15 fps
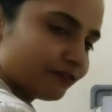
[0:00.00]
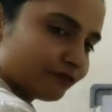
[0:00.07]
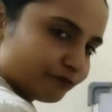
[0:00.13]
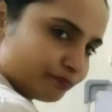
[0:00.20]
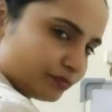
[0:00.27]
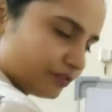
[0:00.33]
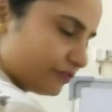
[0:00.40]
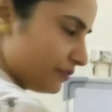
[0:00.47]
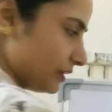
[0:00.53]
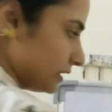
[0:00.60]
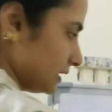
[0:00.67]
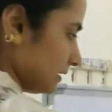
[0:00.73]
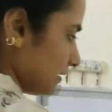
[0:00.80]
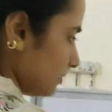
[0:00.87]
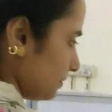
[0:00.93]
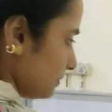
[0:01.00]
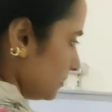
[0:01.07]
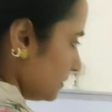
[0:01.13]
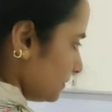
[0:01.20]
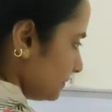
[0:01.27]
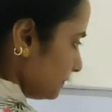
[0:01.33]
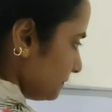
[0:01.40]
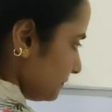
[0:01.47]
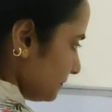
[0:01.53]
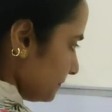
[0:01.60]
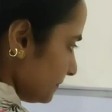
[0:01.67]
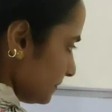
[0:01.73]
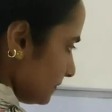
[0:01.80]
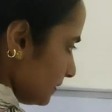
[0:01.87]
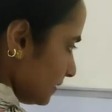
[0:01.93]
perfect around.
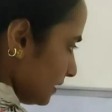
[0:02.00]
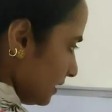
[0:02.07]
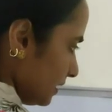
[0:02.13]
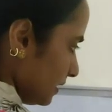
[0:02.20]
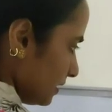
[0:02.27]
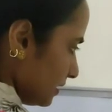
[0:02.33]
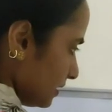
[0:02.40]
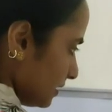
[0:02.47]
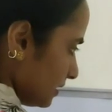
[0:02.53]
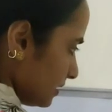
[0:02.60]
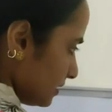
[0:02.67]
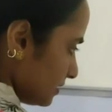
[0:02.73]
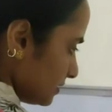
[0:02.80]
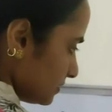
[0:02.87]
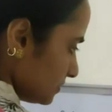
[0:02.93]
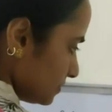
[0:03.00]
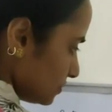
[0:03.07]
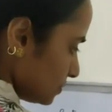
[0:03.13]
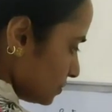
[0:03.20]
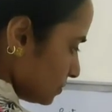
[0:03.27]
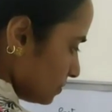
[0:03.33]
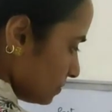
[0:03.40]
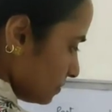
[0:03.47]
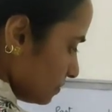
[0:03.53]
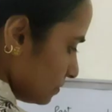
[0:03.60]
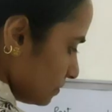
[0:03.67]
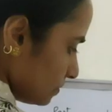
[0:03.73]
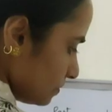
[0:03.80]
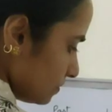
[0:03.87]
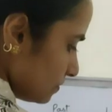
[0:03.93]
Okay. So,
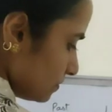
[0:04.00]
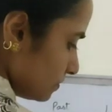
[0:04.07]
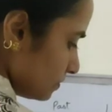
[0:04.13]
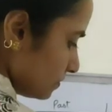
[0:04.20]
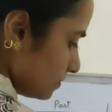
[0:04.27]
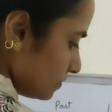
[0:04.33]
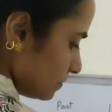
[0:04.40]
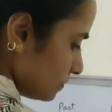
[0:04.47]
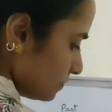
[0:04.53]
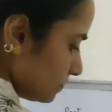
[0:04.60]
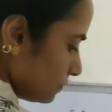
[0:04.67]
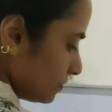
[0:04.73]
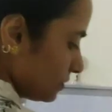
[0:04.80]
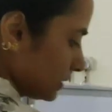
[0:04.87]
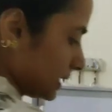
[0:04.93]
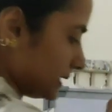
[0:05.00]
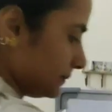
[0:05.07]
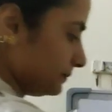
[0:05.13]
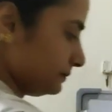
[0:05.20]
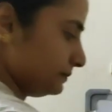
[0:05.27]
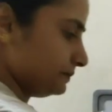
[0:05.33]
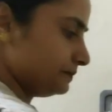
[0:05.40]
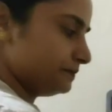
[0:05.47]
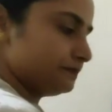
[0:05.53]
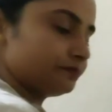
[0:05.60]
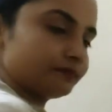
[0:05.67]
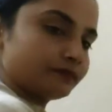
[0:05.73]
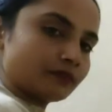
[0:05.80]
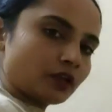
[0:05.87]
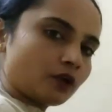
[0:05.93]
okay.
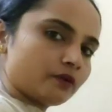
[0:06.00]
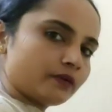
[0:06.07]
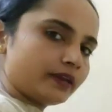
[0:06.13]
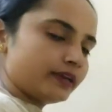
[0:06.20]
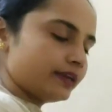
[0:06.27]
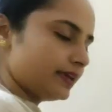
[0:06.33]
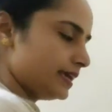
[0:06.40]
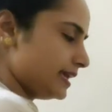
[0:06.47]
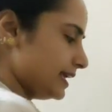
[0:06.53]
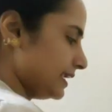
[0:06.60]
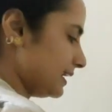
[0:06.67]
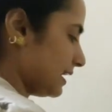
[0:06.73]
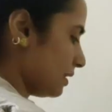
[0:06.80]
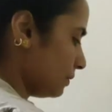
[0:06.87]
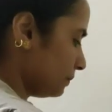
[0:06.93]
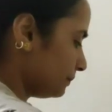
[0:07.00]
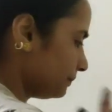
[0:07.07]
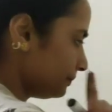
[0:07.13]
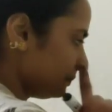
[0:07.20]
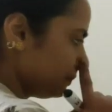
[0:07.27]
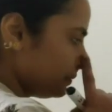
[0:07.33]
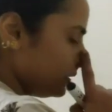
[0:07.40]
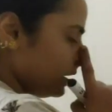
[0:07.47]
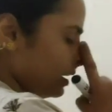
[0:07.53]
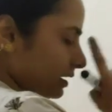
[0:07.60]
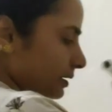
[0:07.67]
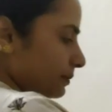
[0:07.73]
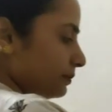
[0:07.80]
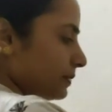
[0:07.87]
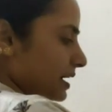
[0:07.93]
Alright, now
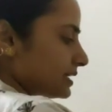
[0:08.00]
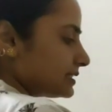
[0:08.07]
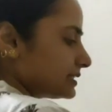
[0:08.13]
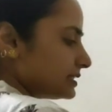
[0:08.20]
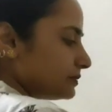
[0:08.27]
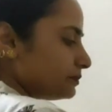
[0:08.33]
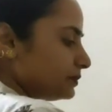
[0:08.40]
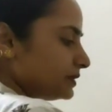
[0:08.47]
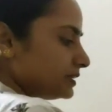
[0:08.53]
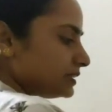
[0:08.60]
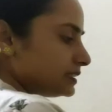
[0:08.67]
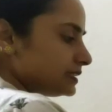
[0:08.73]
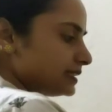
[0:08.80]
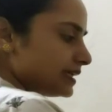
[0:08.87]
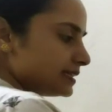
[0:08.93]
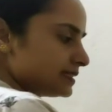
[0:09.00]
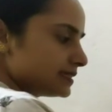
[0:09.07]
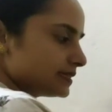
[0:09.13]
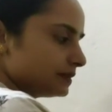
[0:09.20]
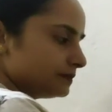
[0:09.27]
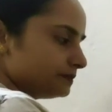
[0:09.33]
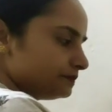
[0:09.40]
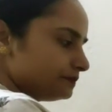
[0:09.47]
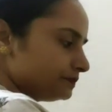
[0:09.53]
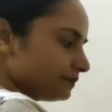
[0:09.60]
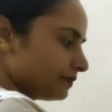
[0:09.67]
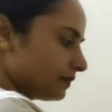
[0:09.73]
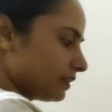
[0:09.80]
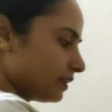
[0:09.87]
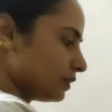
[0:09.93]
past simple tense,
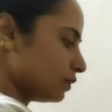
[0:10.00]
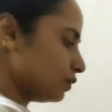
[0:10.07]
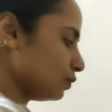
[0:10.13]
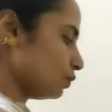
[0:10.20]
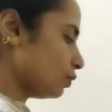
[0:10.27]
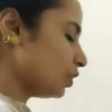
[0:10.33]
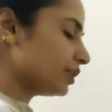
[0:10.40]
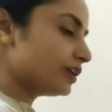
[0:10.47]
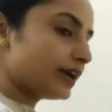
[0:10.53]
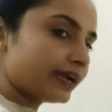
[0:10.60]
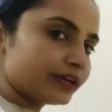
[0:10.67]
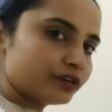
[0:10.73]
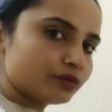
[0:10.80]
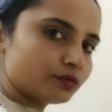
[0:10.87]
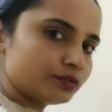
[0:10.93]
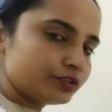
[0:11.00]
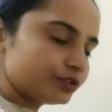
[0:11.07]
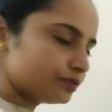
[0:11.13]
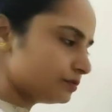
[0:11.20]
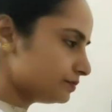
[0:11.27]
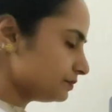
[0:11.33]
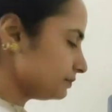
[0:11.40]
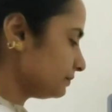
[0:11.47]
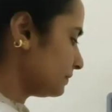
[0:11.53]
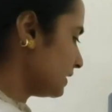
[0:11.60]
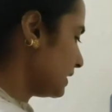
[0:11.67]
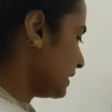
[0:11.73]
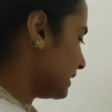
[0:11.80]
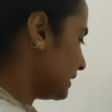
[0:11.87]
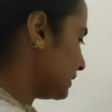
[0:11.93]
what I told you,
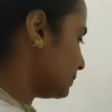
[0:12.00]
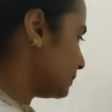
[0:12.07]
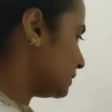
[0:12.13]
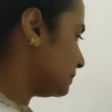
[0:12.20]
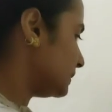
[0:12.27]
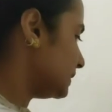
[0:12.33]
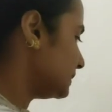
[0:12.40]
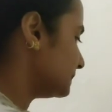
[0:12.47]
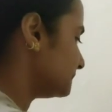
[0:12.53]
it will be